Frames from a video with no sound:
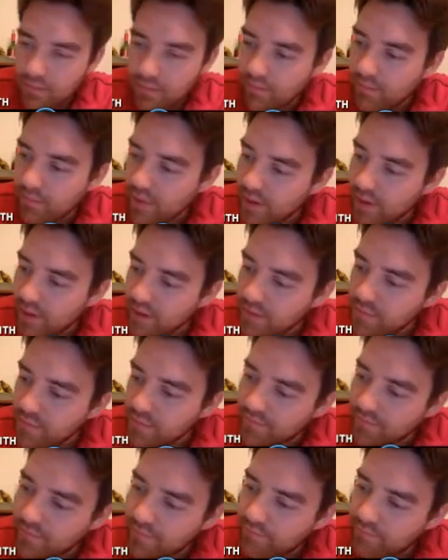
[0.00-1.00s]
minus
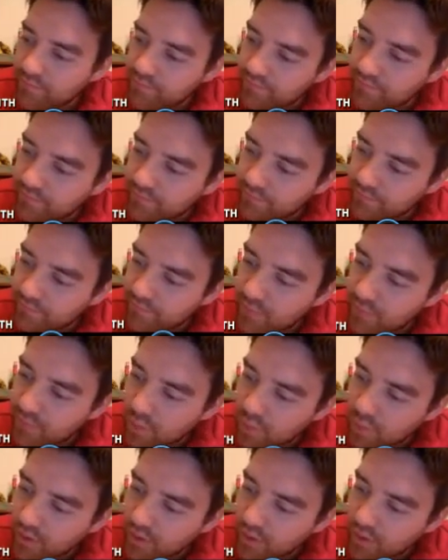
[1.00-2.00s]

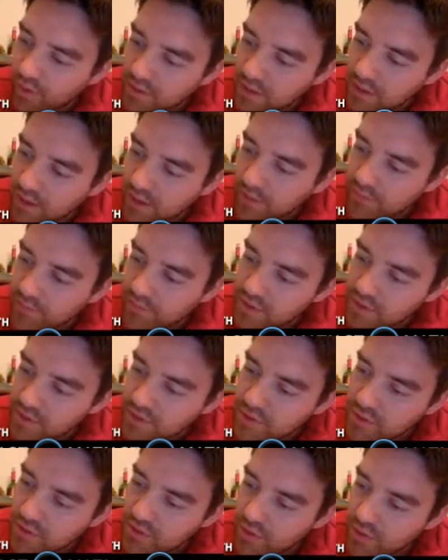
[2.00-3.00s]
4 times
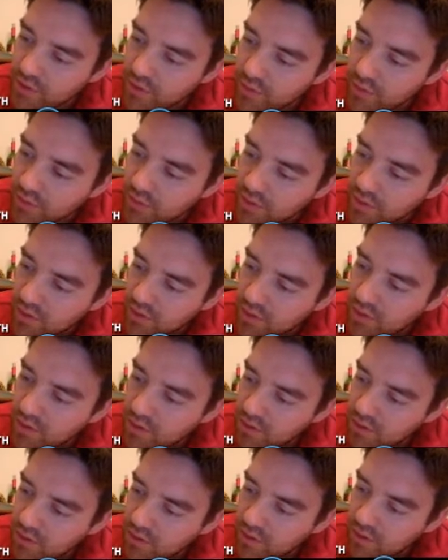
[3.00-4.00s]
2
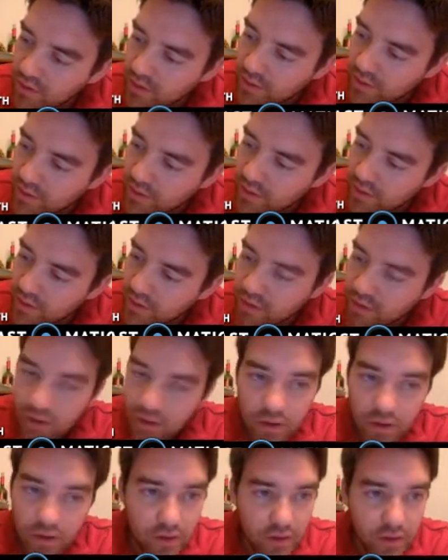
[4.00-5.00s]
to the
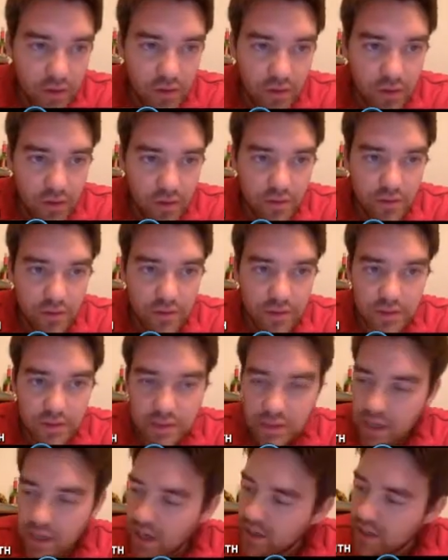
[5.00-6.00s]
3rd does
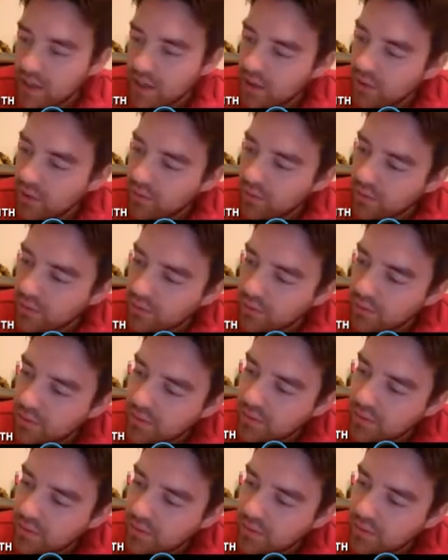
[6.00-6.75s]
not equal